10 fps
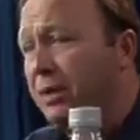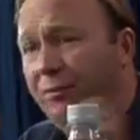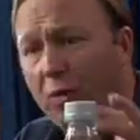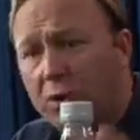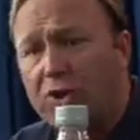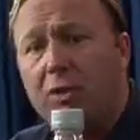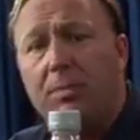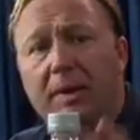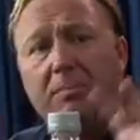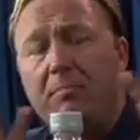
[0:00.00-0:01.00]
be
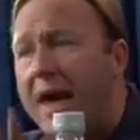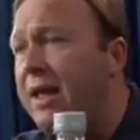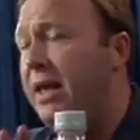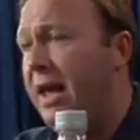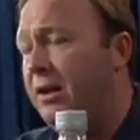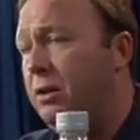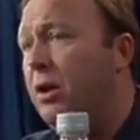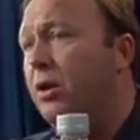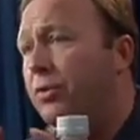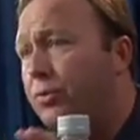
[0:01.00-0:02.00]
forcibly medicated
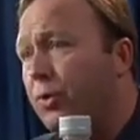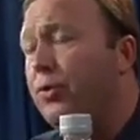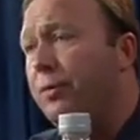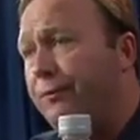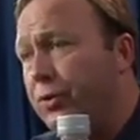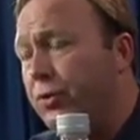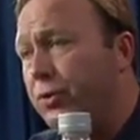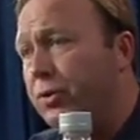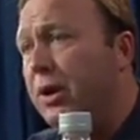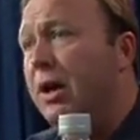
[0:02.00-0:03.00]
through the
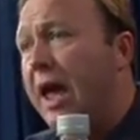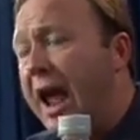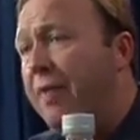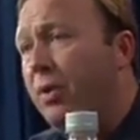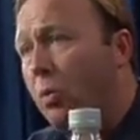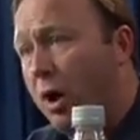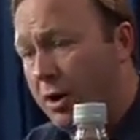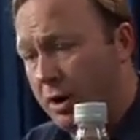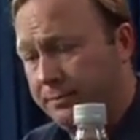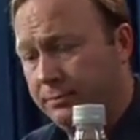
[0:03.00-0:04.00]
food and the
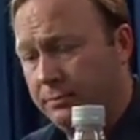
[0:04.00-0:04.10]
water.